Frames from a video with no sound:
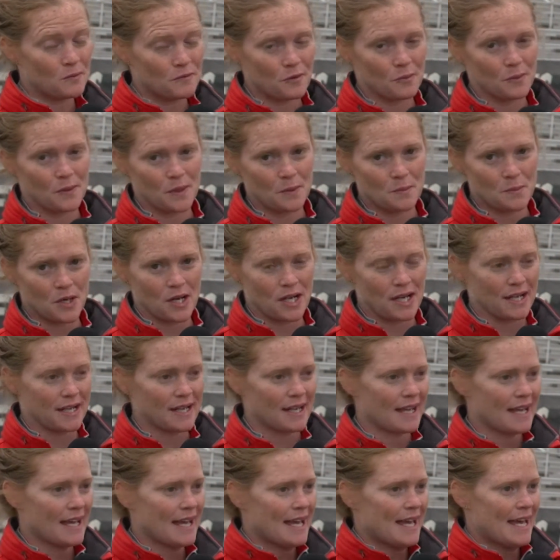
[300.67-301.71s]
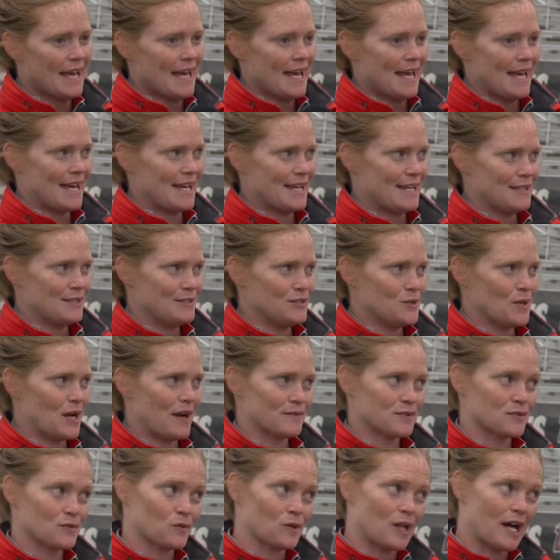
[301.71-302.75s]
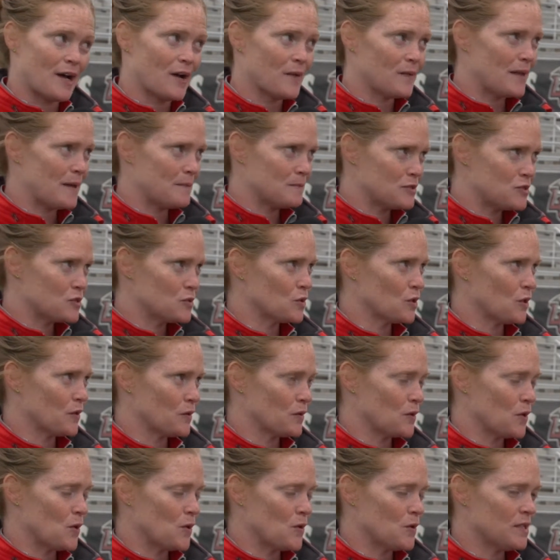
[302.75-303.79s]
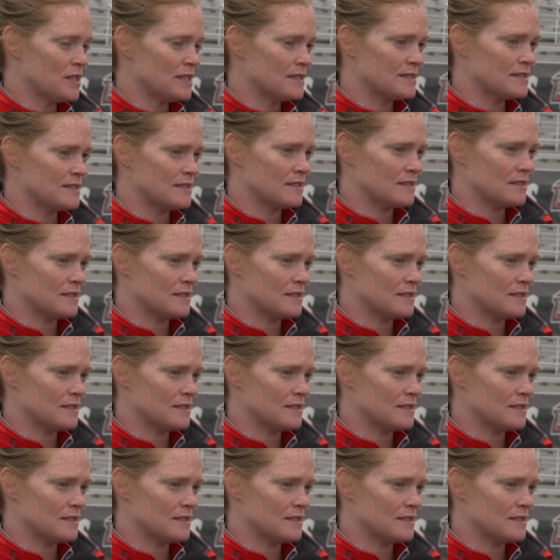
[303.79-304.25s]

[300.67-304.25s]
for winter break. Yep. And you have to rely on them to do it on their own, and to,